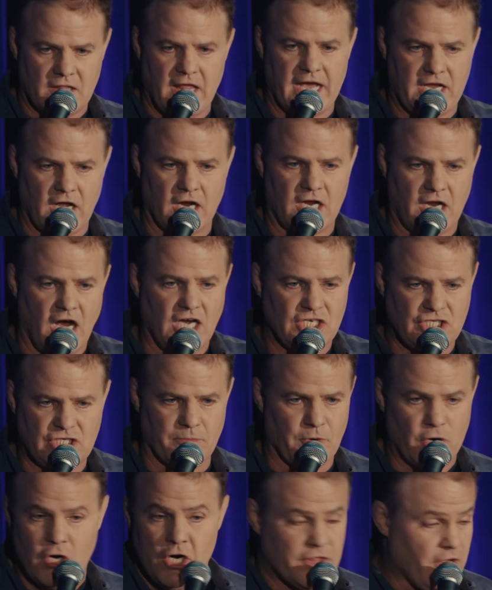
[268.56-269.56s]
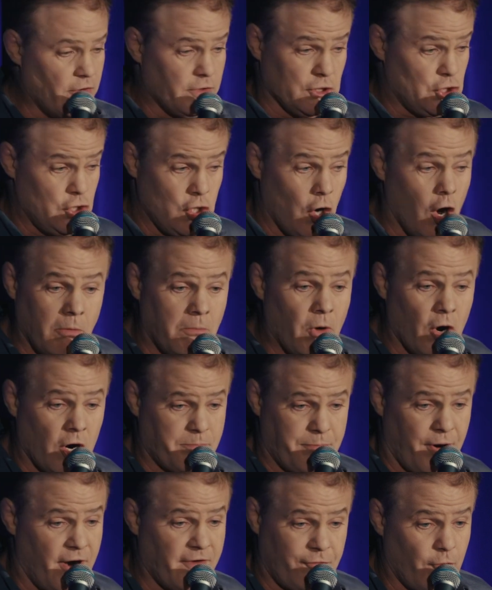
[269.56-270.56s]
like a customer. There is no more
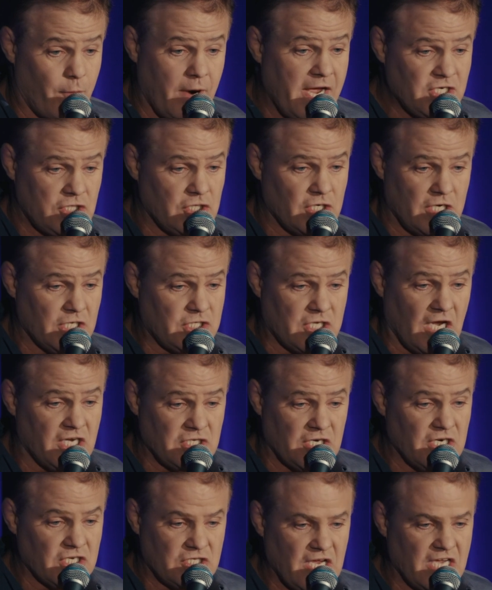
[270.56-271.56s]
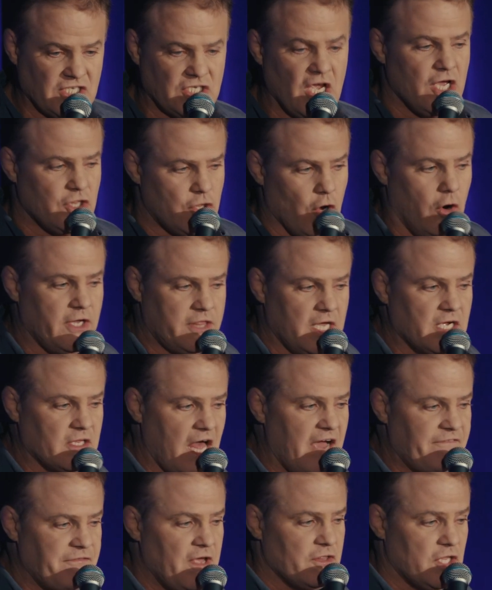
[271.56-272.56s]
perforation. It doesn't exist. The only thing
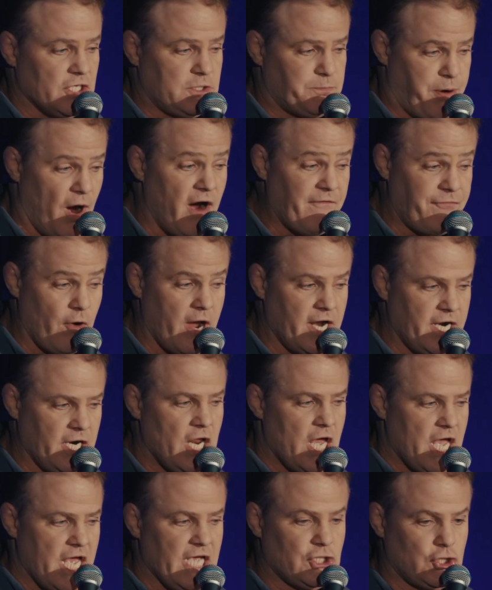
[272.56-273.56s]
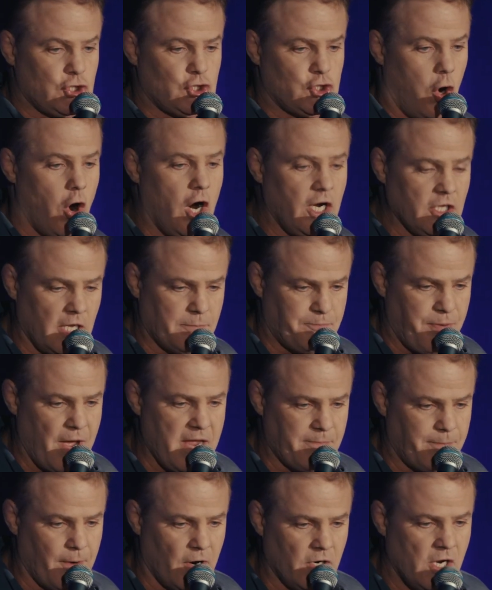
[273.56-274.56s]
left that's perforated is toilet
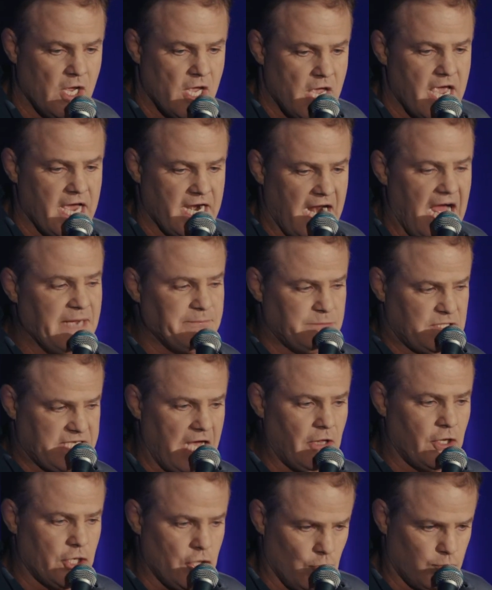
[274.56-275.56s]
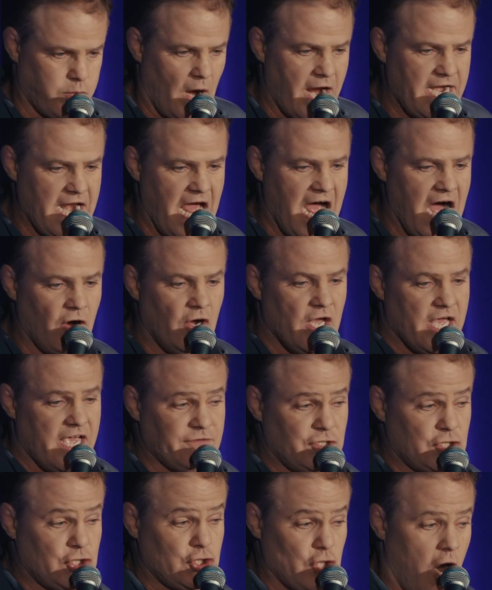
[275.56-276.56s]
paper, and I'm telling you right now,
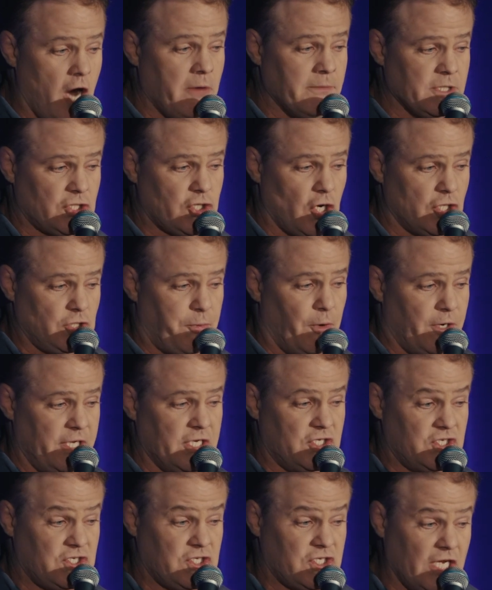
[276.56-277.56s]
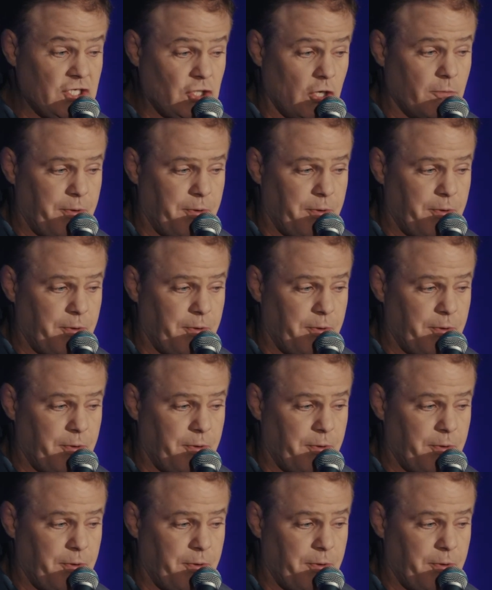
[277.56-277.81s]
if Charmin starts putting scissor